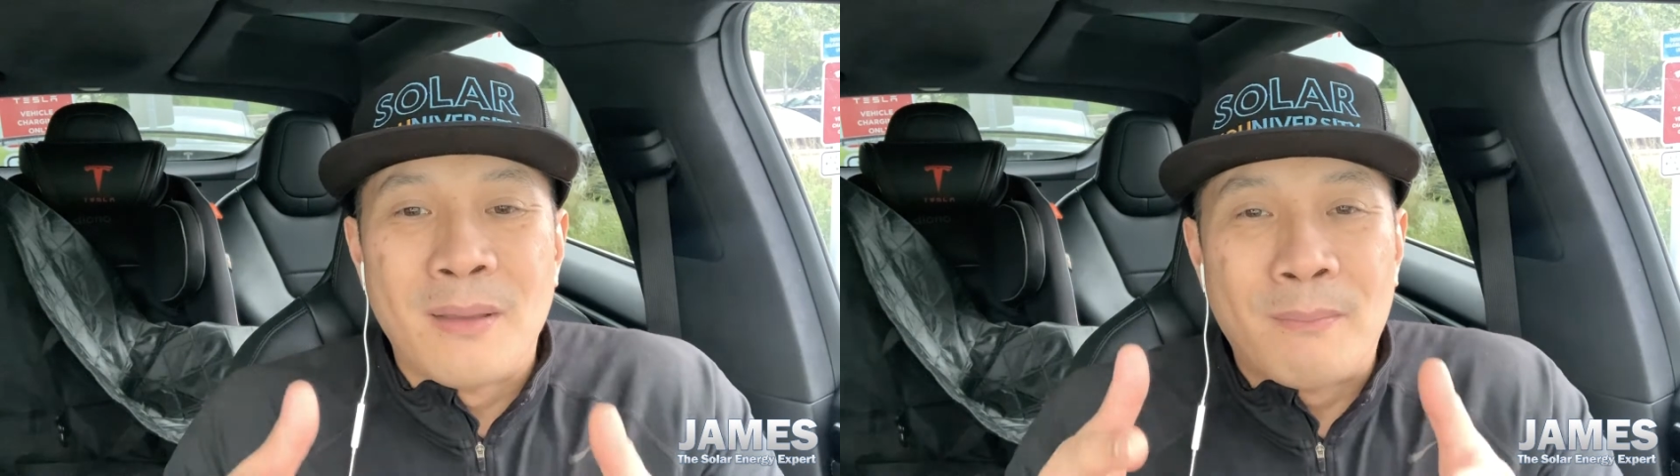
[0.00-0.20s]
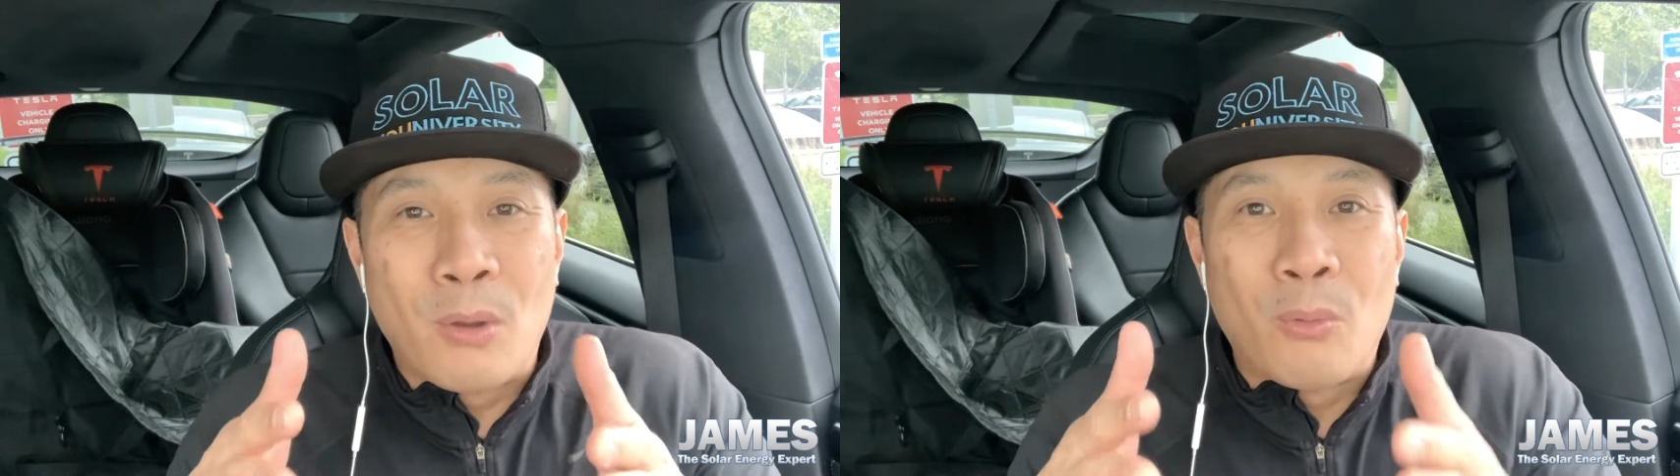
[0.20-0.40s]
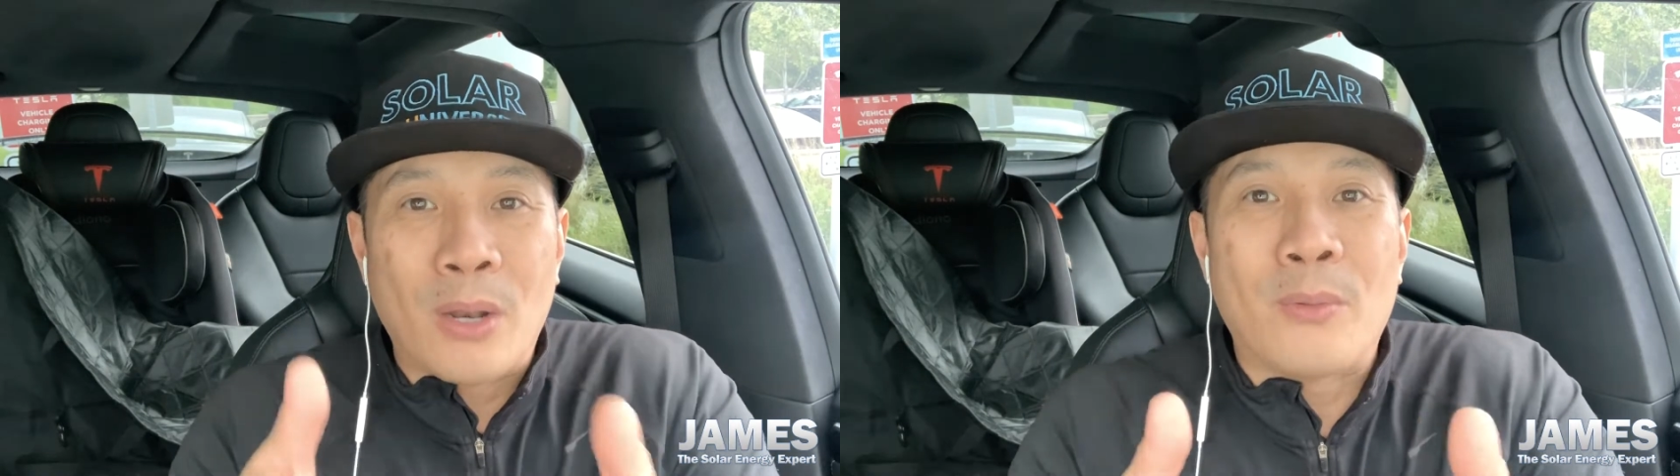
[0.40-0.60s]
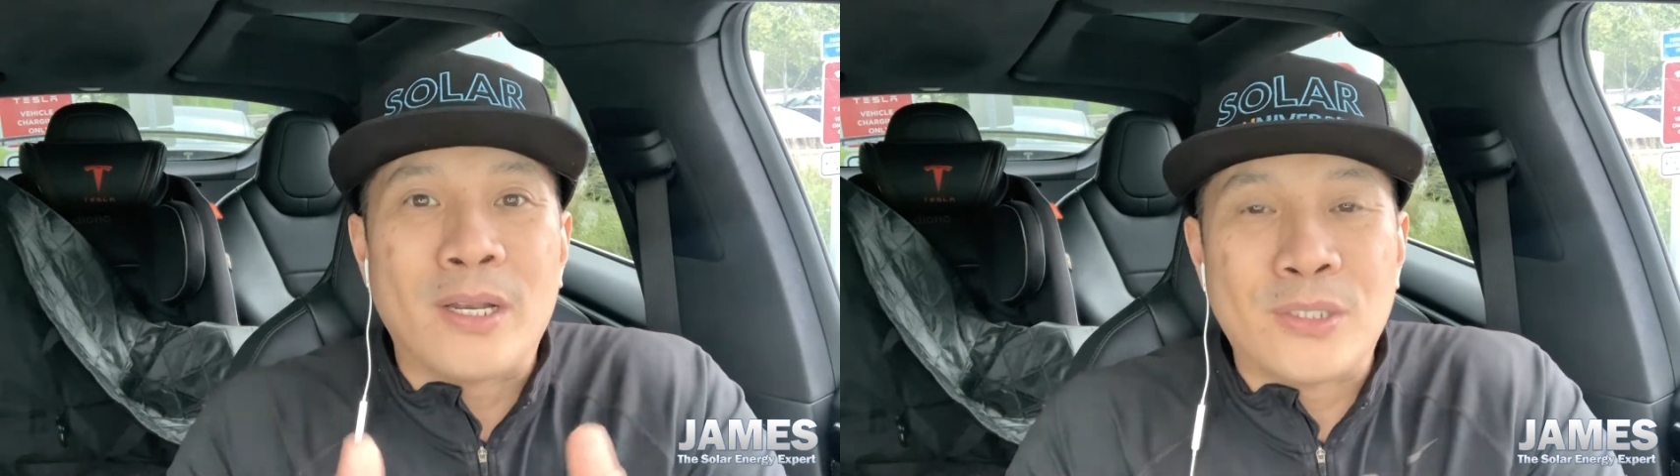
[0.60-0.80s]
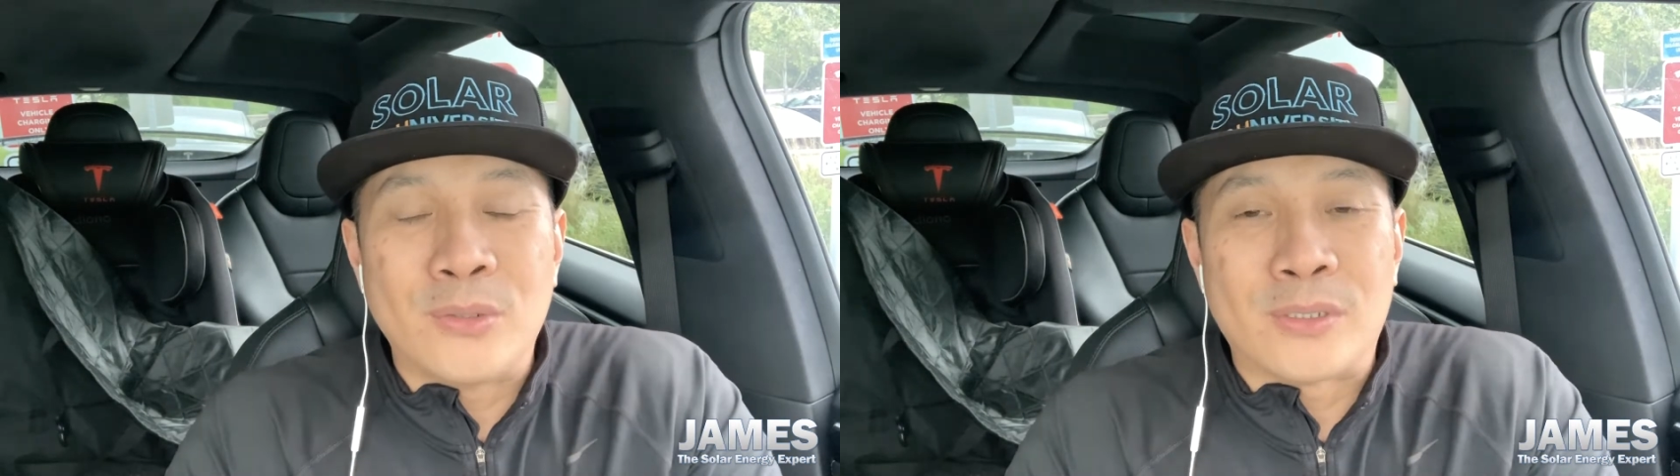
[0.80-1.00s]
but what I
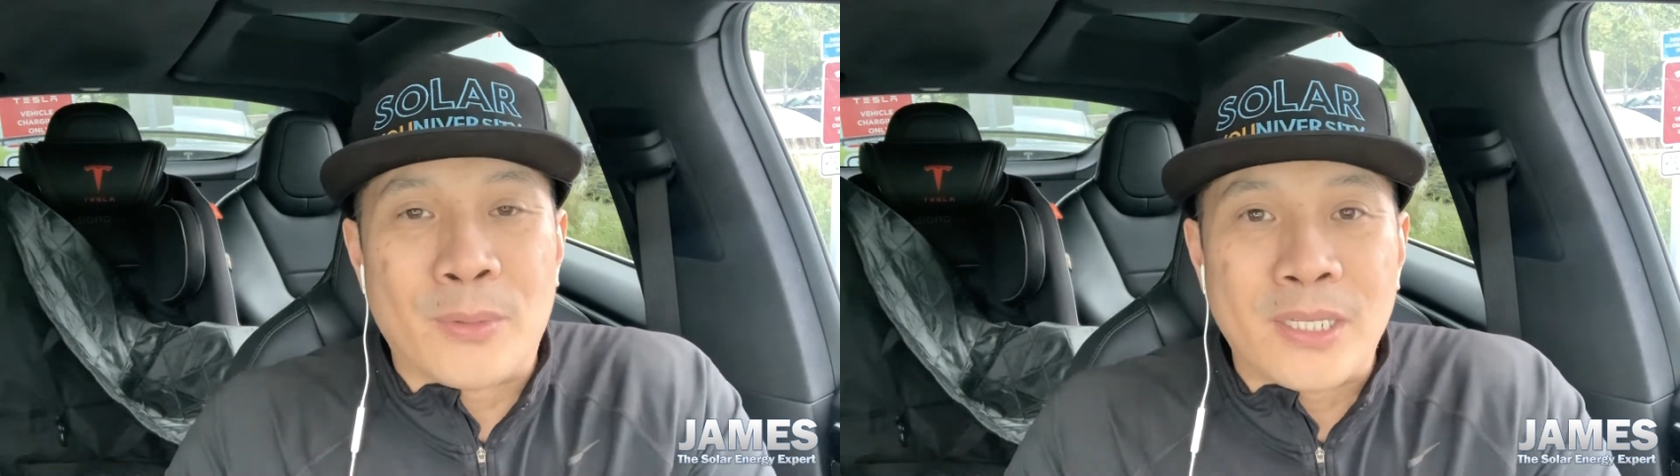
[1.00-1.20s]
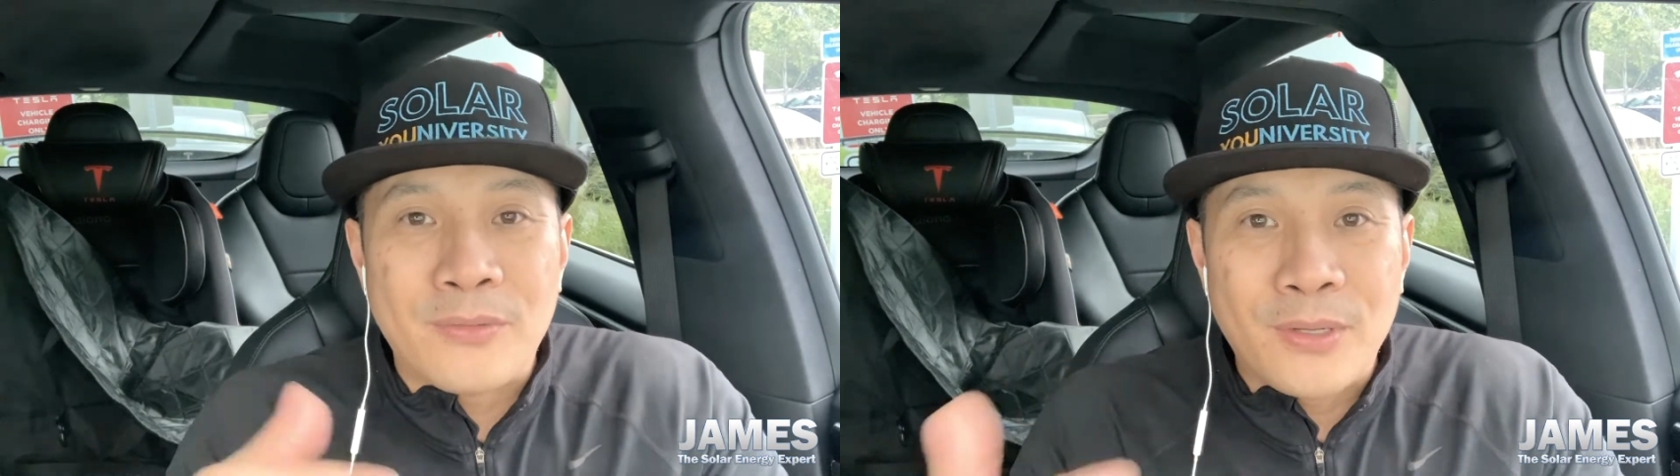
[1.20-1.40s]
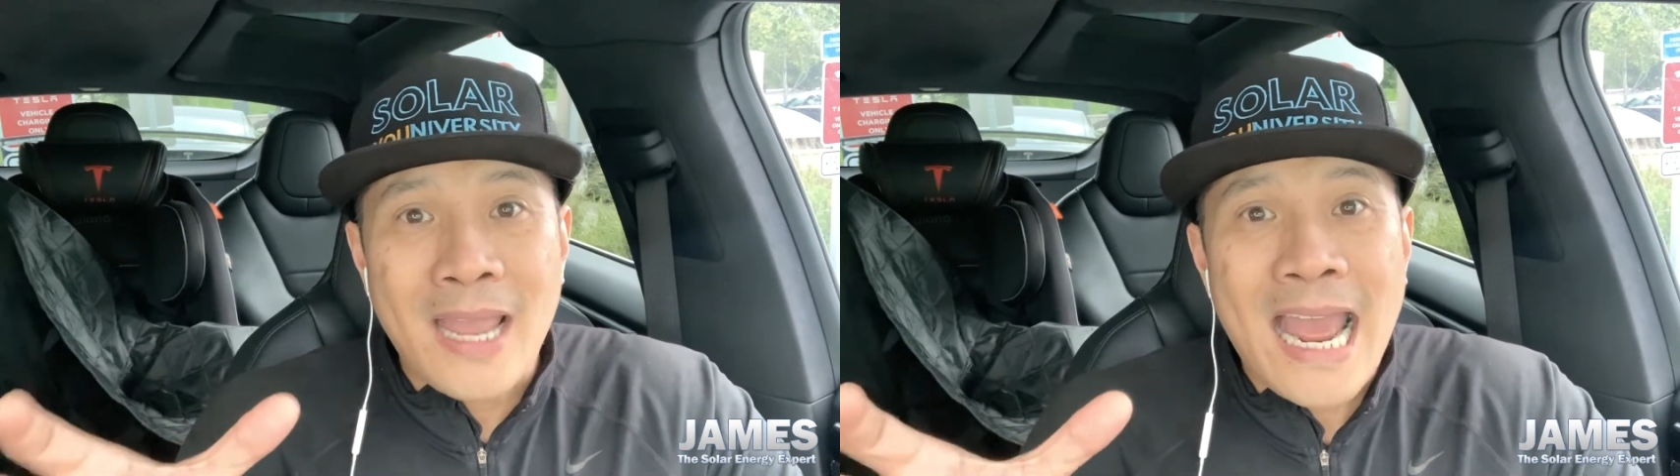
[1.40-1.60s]
want to do is I want to give you